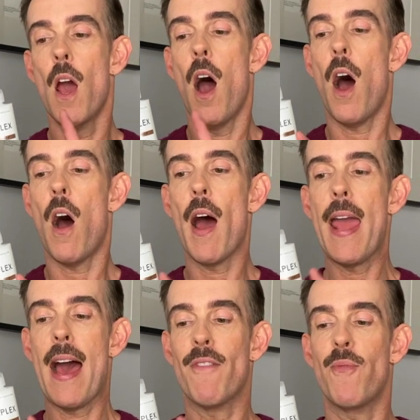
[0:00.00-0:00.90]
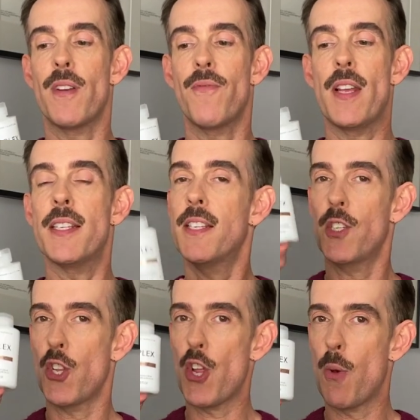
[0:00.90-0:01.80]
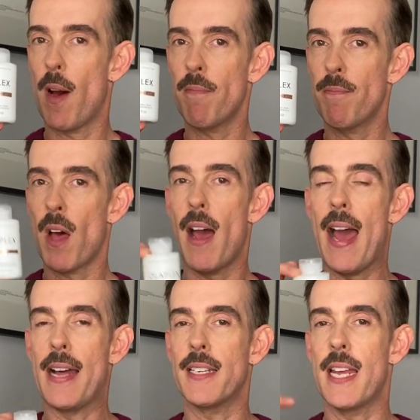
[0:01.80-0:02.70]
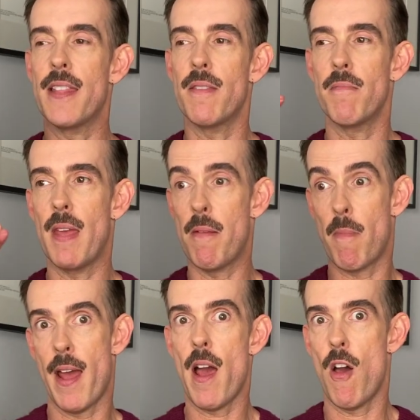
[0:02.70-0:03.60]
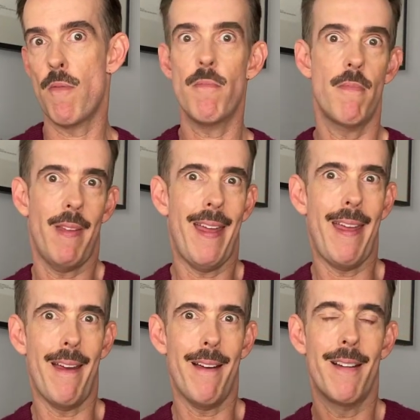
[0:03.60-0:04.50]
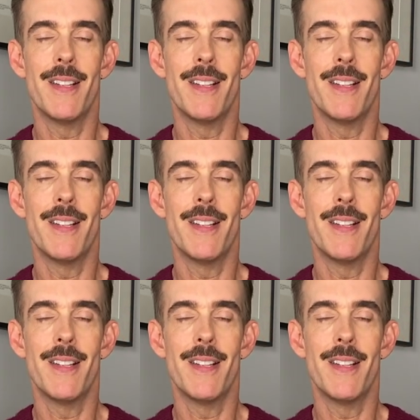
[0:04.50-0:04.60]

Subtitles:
I have one of these. This is a new one that I had in my home here